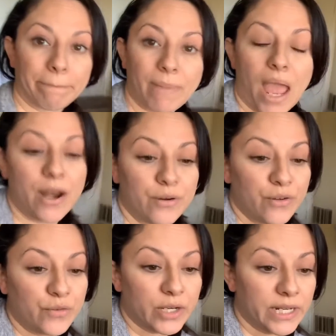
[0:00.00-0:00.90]
I don't know
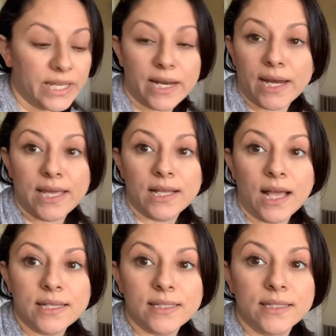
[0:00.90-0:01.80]
if we're going to get any
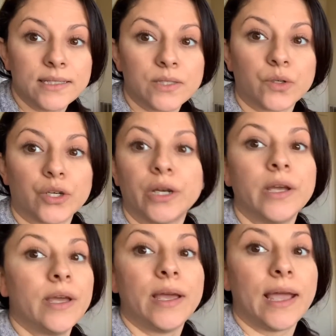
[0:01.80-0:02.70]
classes or
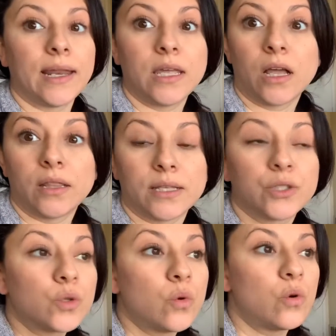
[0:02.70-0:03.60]
any online
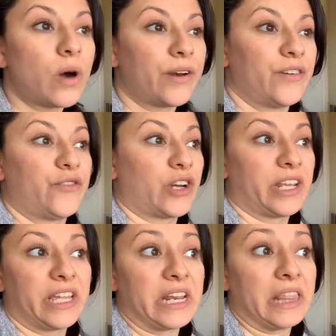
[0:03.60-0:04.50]
school. I don't know if we're gonna
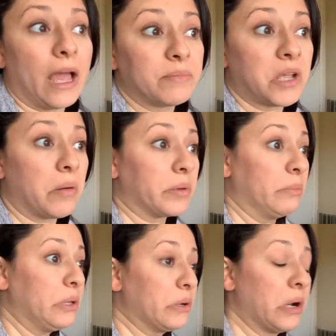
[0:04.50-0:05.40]
get a laptop,
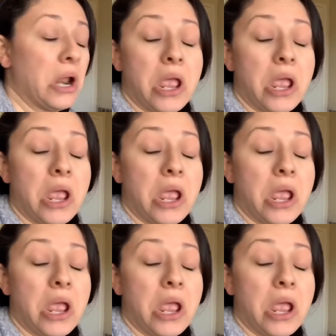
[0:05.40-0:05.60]
computer,